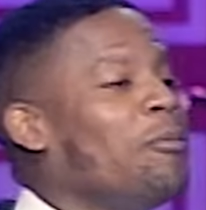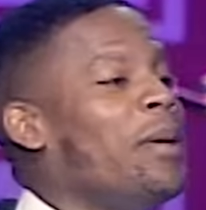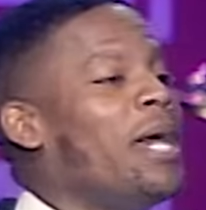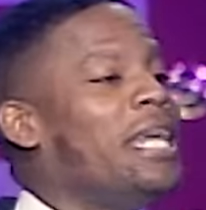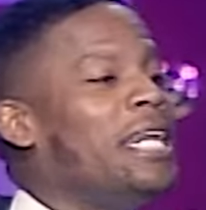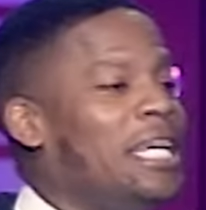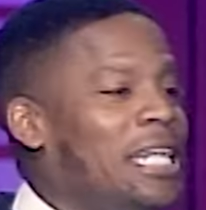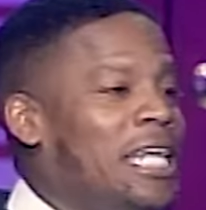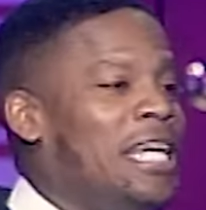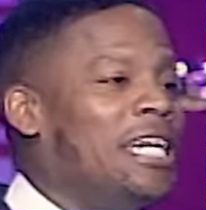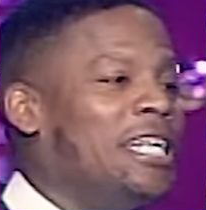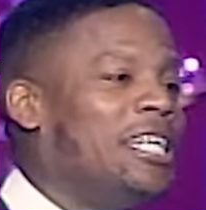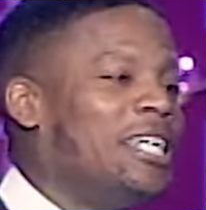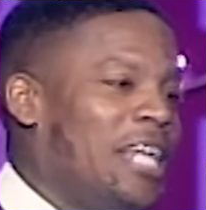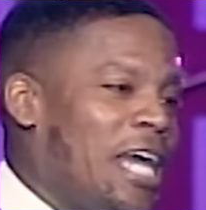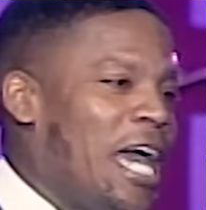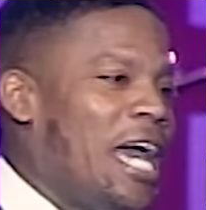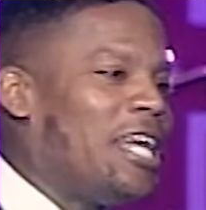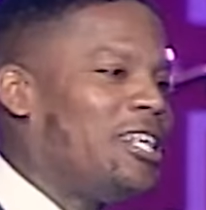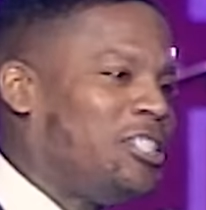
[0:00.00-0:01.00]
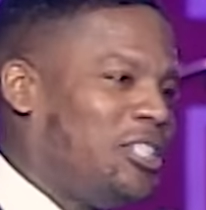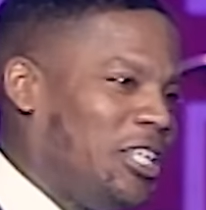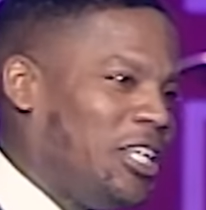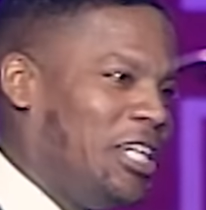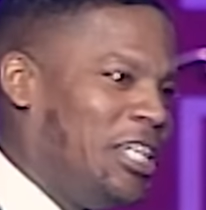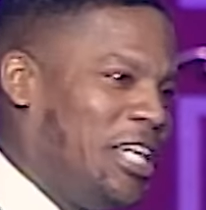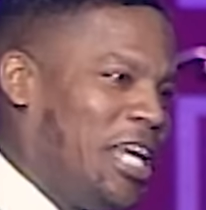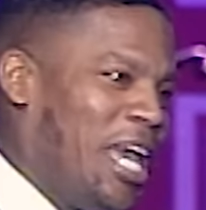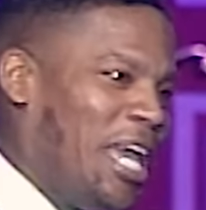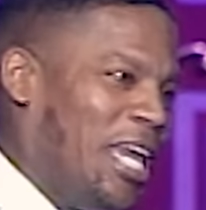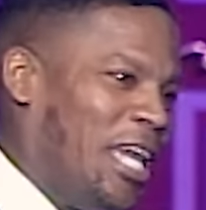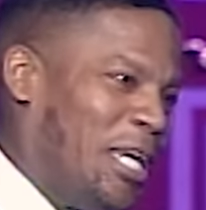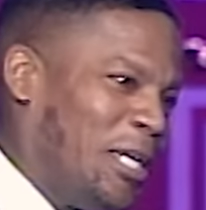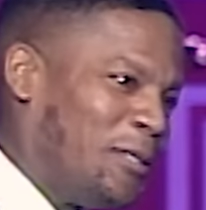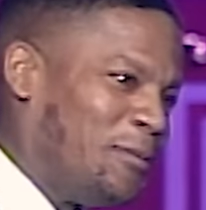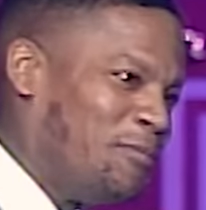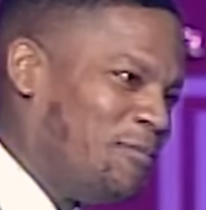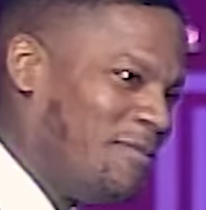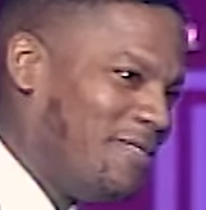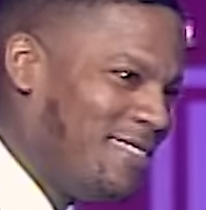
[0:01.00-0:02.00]
man in here done had a shitty day.
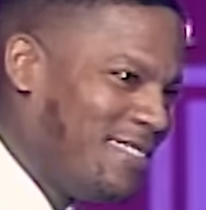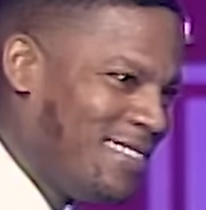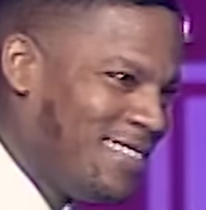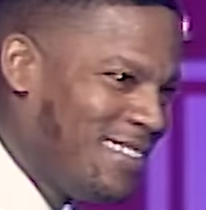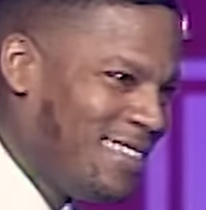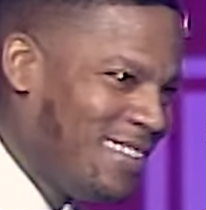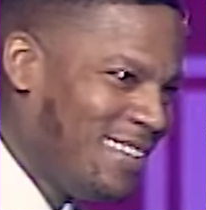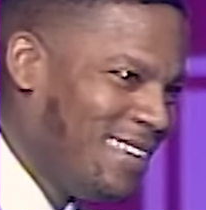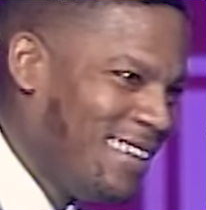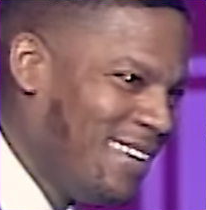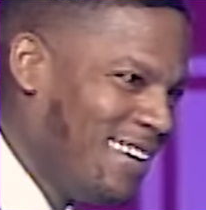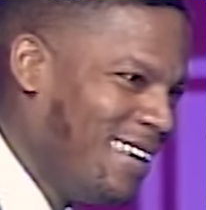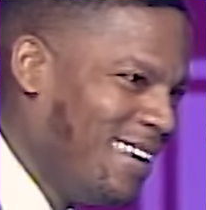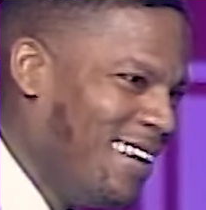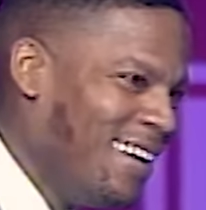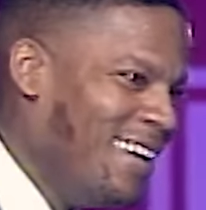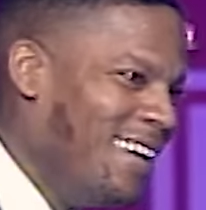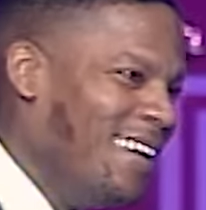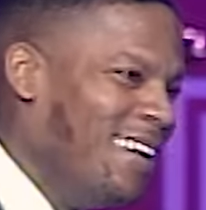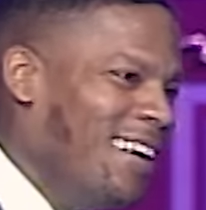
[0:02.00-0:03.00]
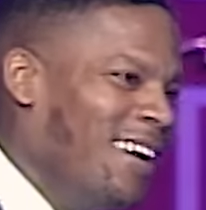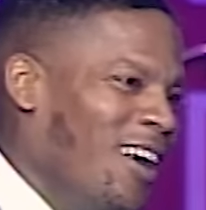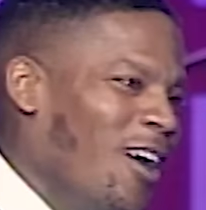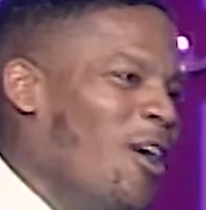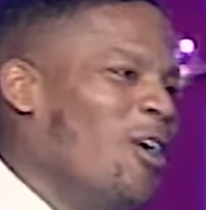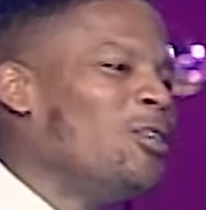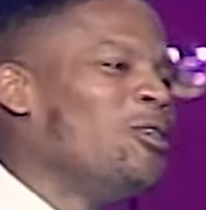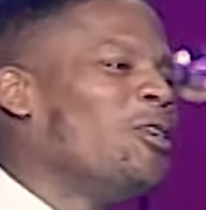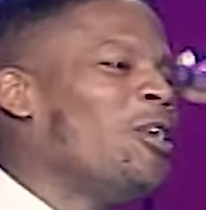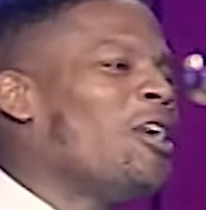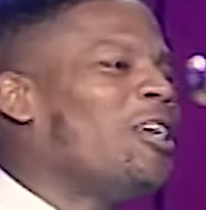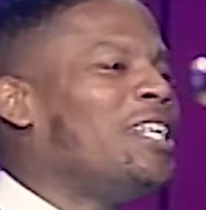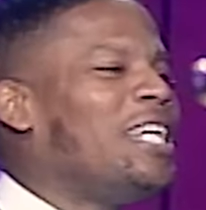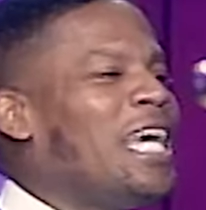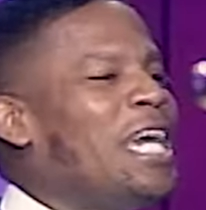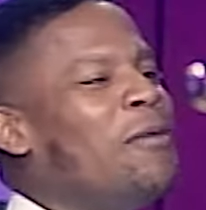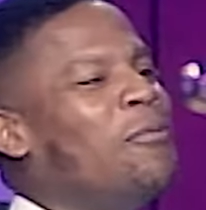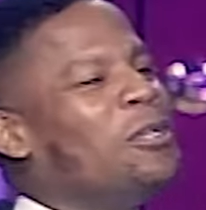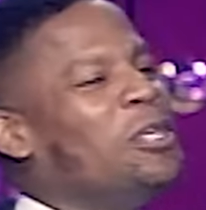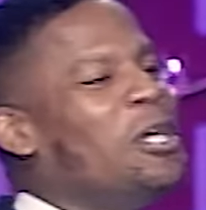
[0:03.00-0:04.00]
Oh, you know the
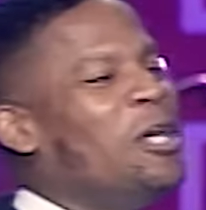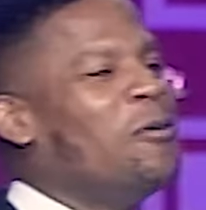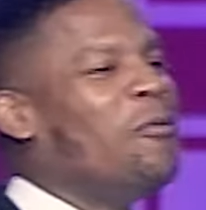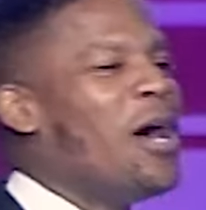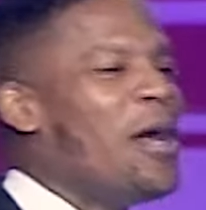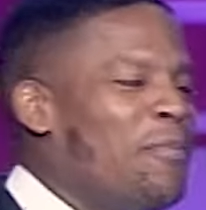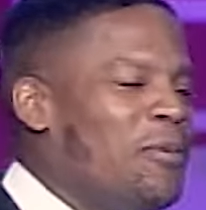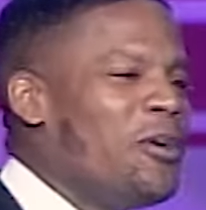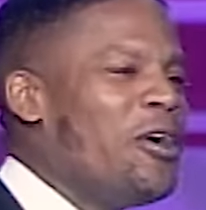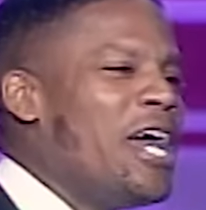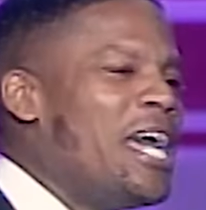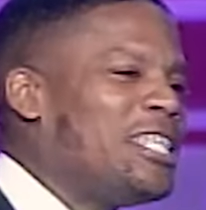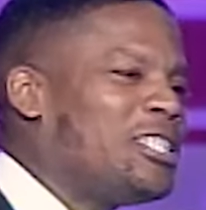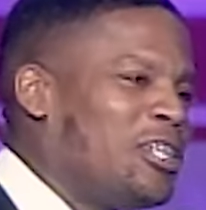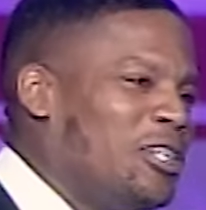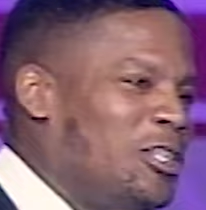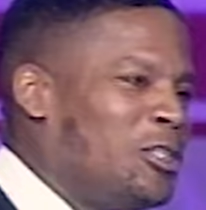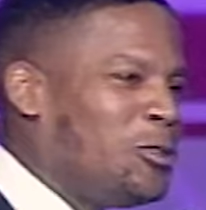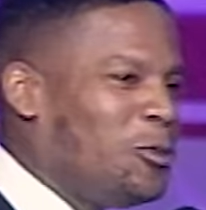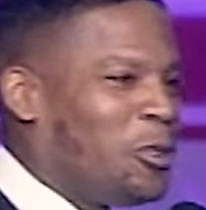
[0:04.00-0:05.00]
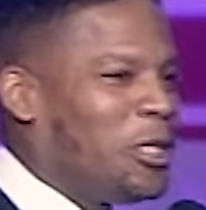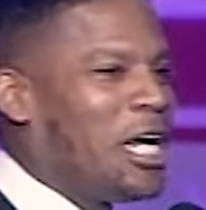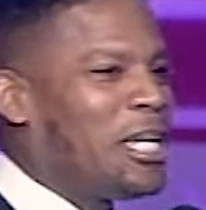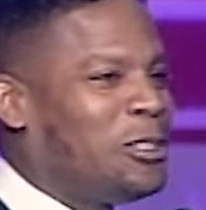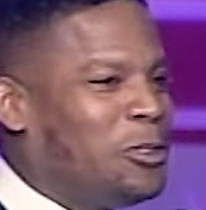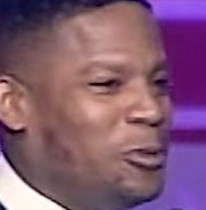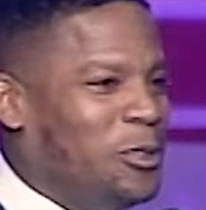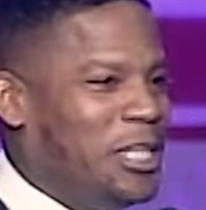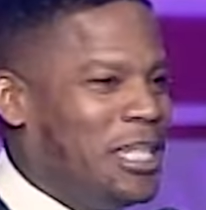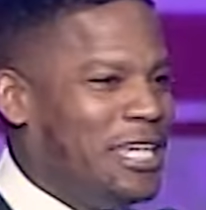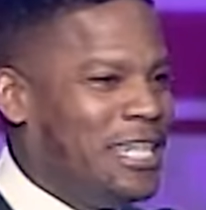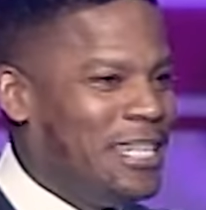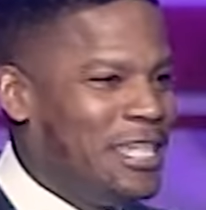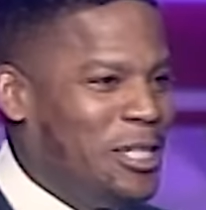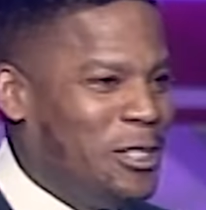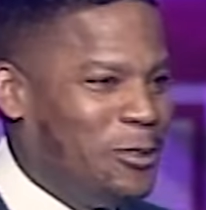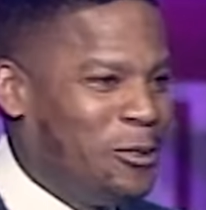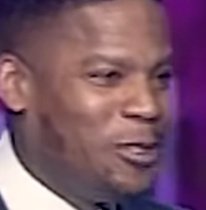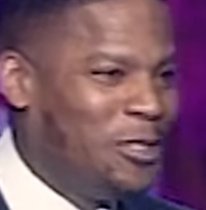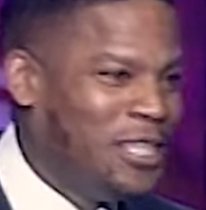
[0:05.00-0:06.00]
day when you ain't wipe your ass good as you thought you
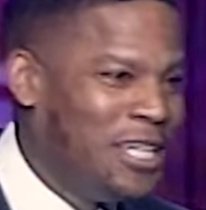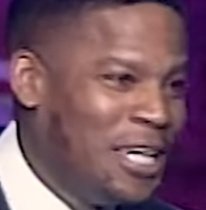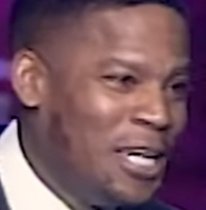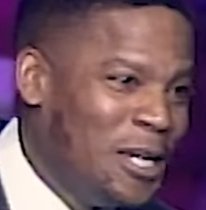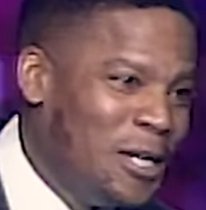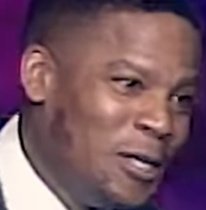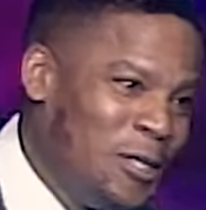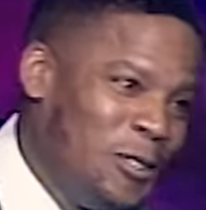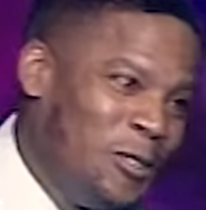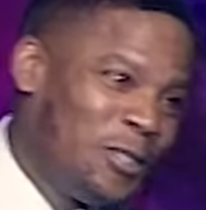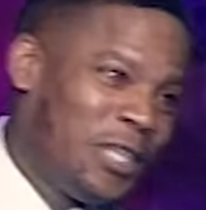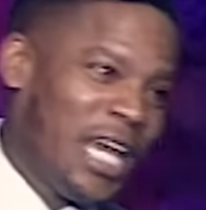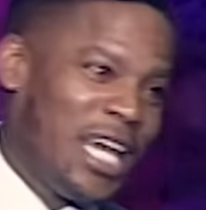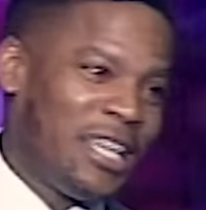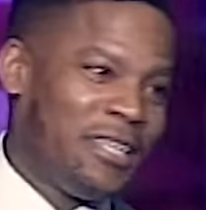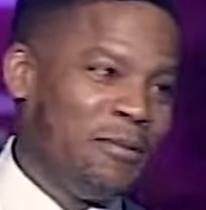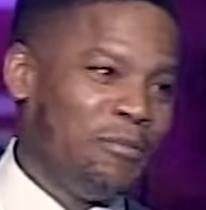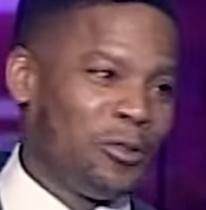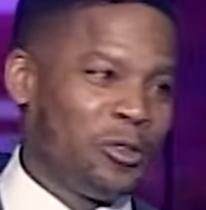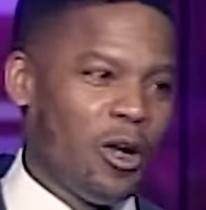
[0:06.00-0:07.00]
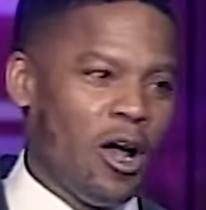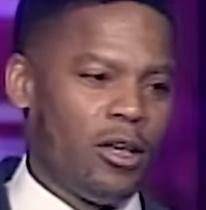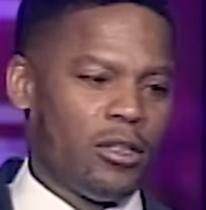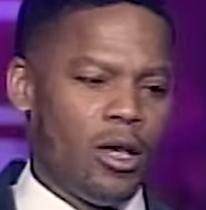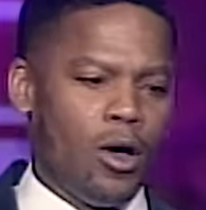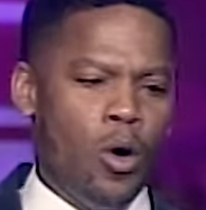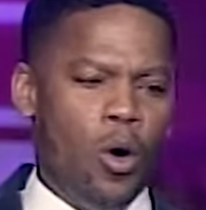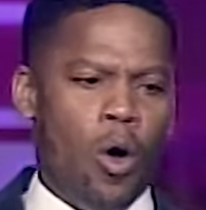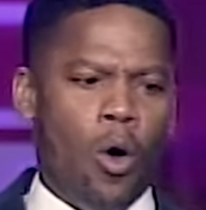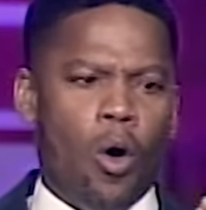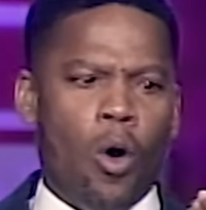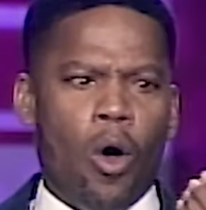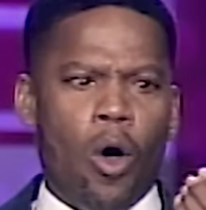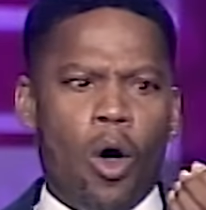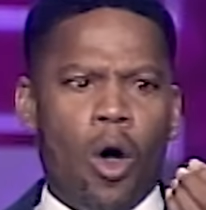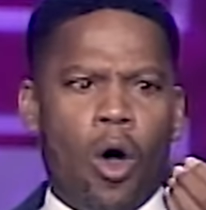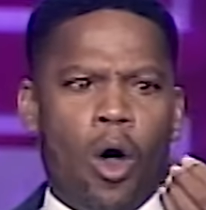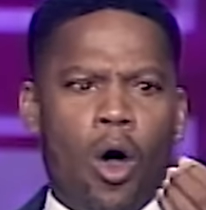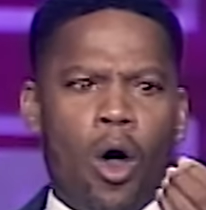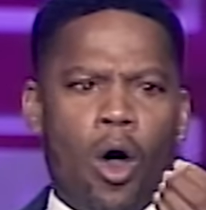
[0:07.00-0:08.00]
did. You take them drawers off.
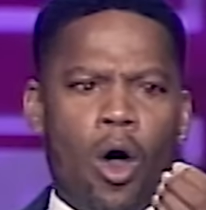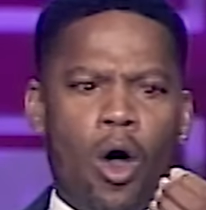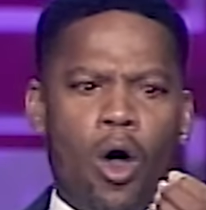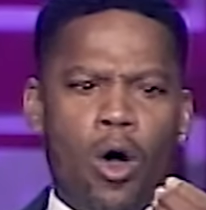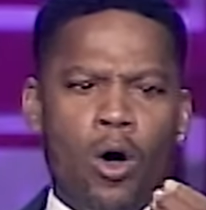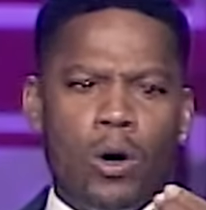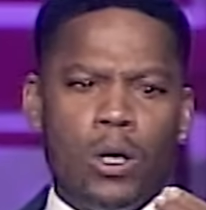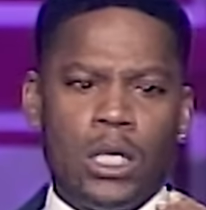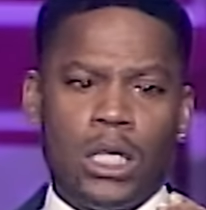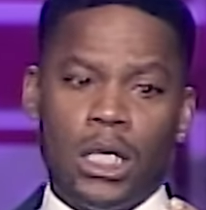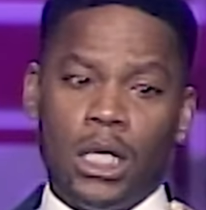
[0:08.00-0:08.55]
Hoo-hoo!